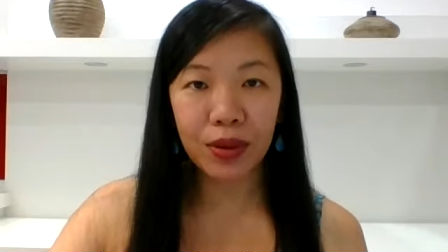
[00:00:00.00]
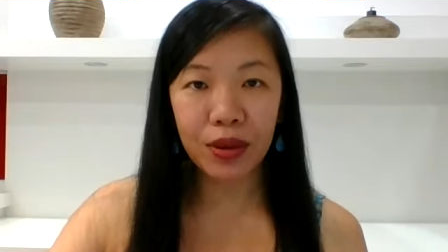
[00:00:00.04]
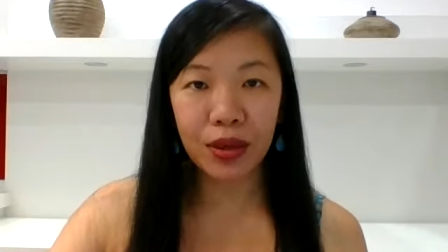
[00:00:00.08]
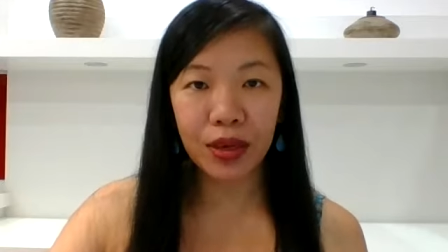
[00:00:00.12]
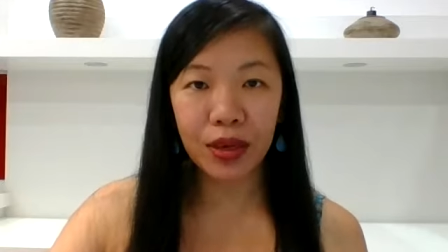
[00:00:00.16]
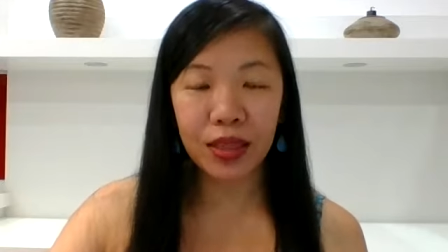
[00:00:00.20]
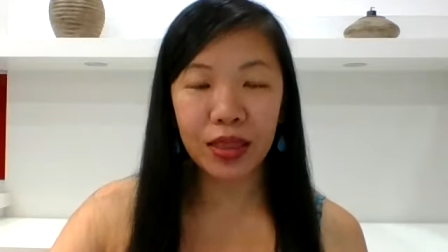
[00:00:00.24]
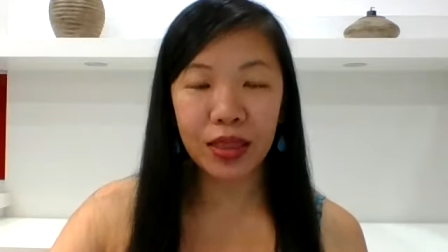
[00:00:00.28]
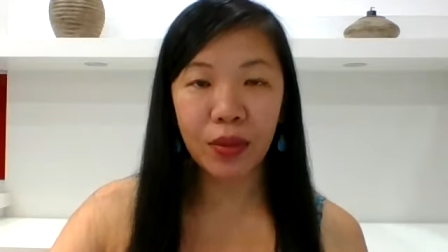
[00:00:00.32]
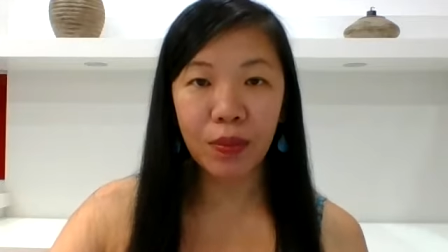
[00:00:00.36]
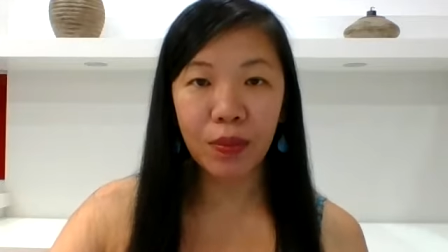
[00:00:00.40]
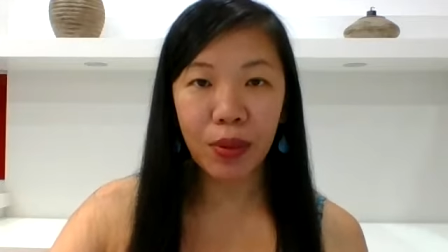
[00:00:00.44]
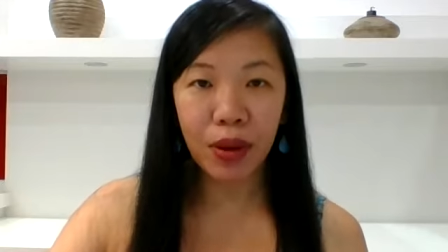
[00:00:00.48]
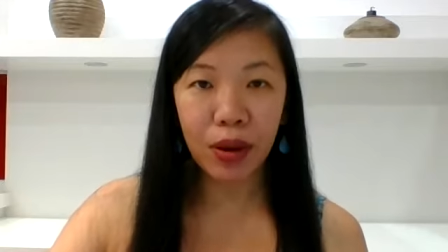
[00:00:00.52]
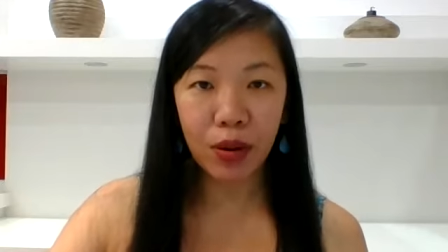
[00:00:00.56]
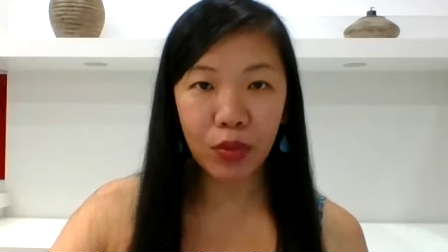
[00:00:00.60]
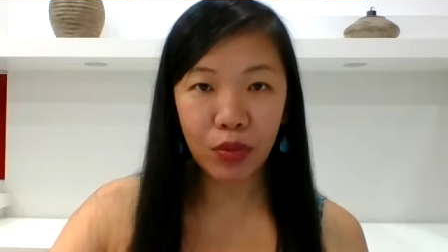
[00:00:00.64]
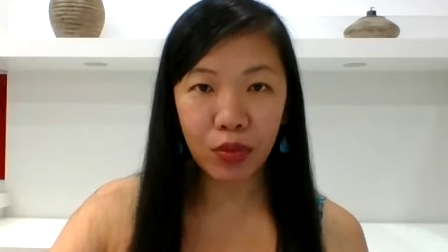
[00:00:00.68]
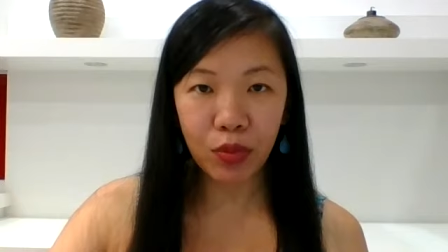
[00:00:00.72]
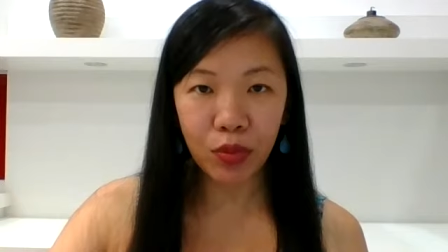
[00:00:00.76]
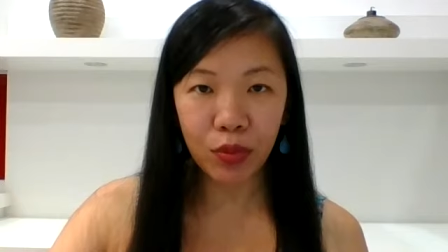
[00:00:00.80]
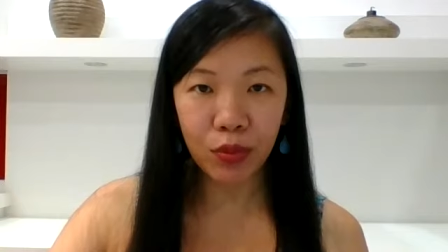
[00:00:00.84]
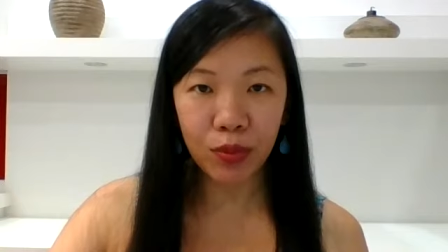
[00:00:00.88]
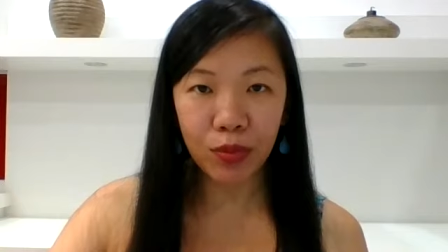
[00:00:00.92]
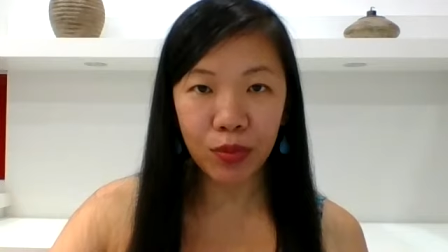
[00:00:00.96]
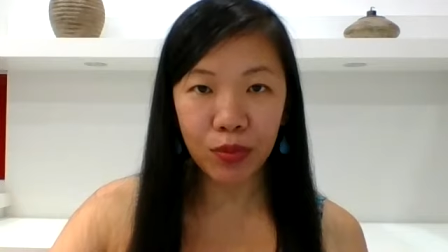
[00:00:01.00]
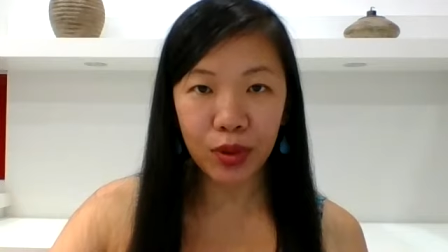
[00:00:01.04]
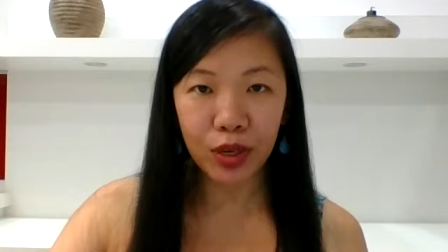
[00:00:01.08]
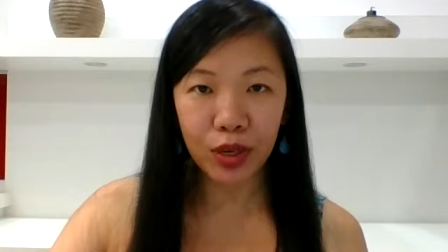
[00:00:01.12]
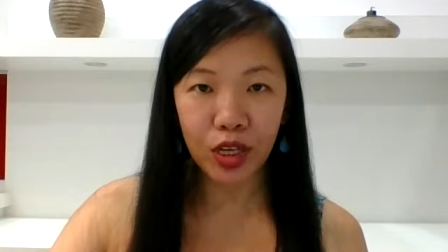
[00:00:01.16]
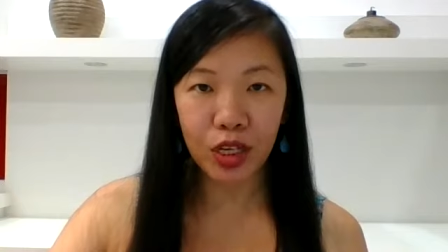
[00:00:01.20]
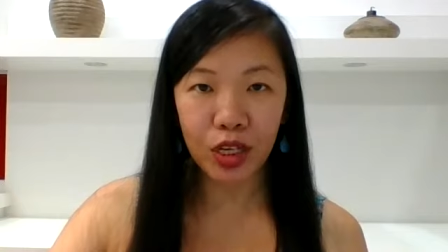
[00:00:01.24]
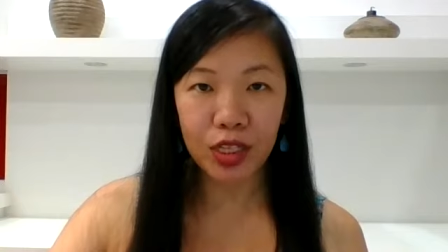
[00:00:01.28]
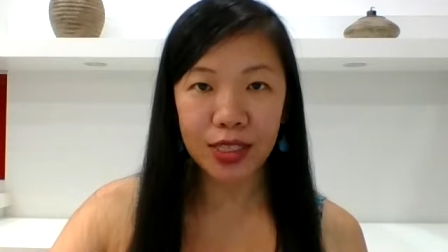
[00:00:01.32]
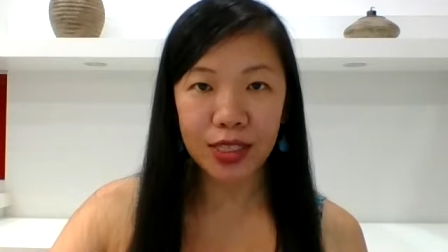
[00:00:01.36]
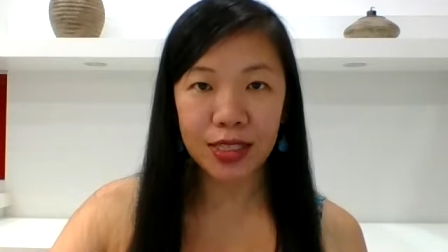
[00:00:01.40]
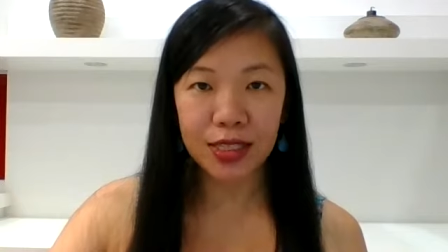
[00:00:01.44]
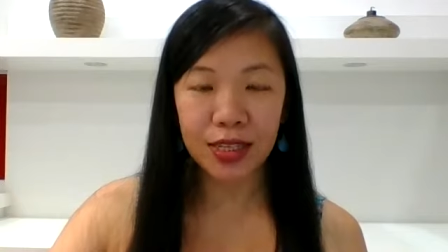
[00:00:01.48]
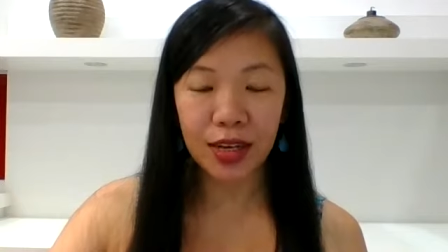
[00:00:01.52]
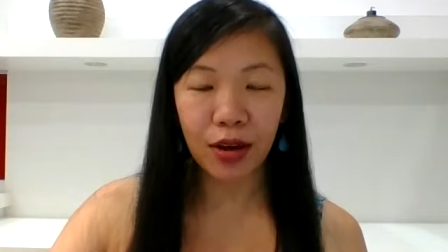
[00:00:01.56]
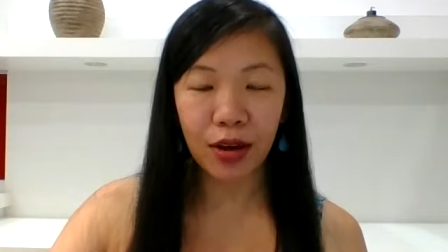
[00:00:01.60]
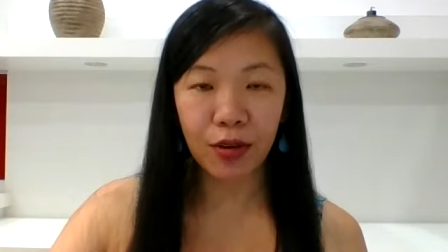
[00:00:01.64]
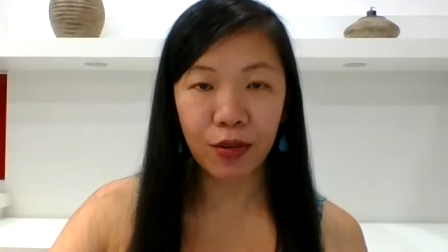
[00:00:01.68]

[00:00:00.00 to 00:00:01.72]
in the bedroom because they're